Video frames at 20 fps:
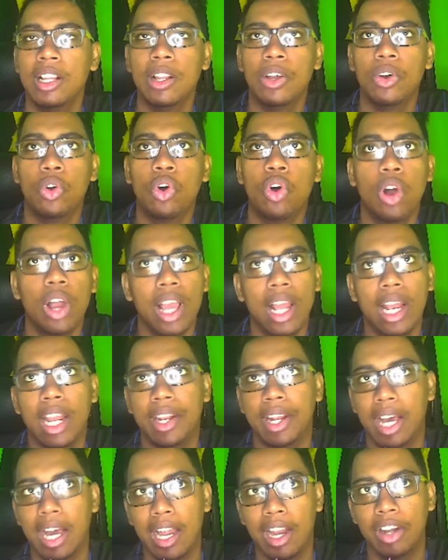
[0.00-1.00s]
or L
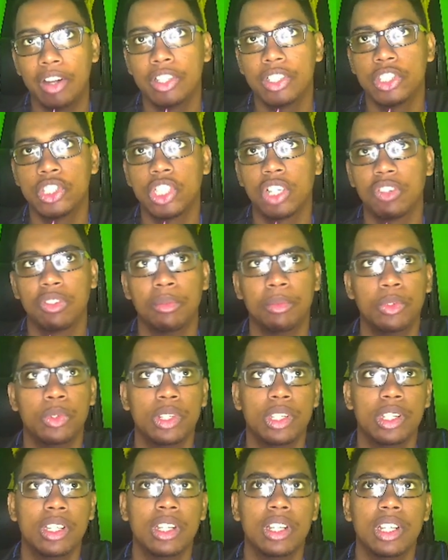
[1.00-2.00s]
and R to shuffle
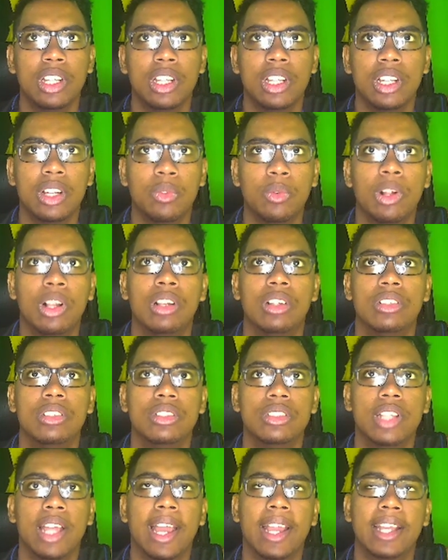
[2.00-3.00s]
between, well,
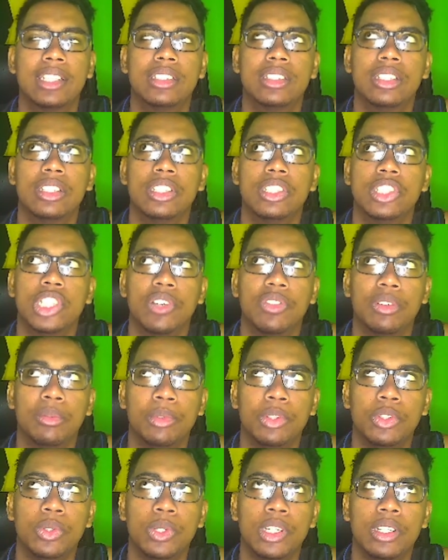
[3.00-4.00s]
X to shuffle
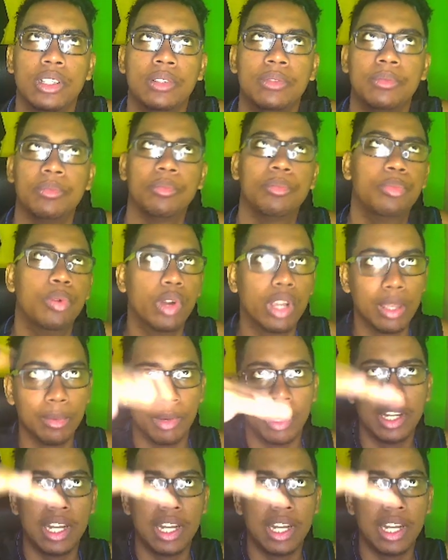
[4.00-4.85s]
between Pokemon